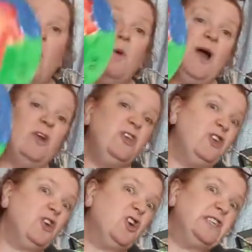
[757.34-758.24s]
oh and
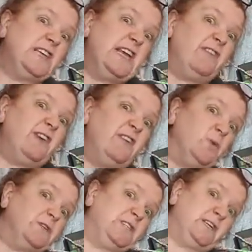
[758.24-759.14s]
you could even if you
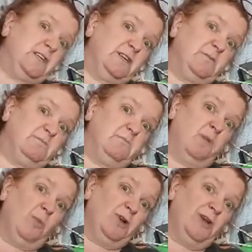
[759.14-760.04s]
wanted
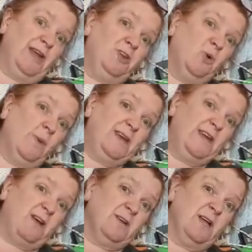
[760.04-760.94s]
pop one in your
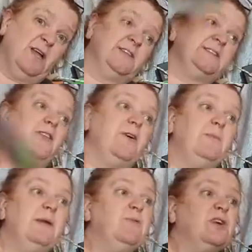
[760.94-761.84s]
window so that
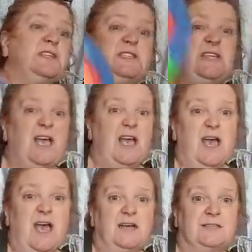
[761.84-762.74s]
people can see it
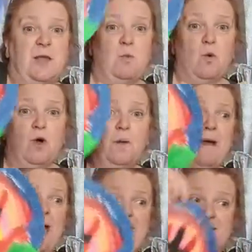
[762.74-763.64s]
as they walk
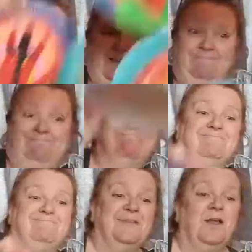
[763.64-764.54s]

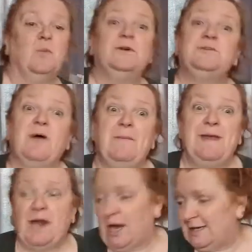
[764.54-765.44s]
past which might
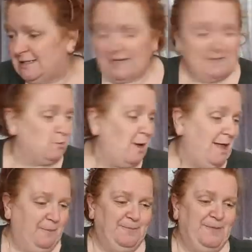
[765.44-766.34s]
be nice as
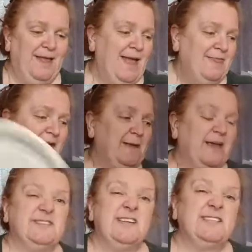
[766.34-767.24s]
well there we
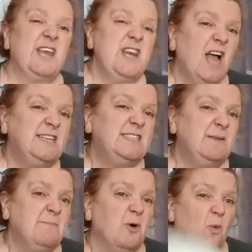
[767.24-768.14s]
go so it's a nice
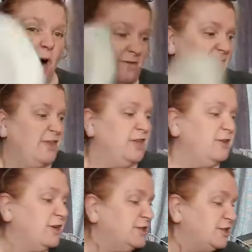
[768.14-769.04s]
simple one that
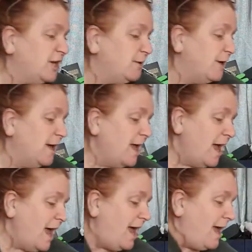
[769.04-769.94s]
you can do
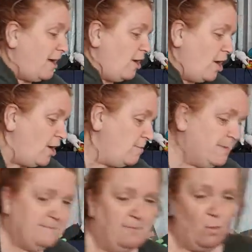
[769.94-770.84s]
at home
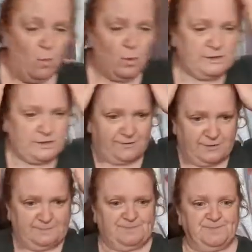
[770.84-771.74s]
wonderful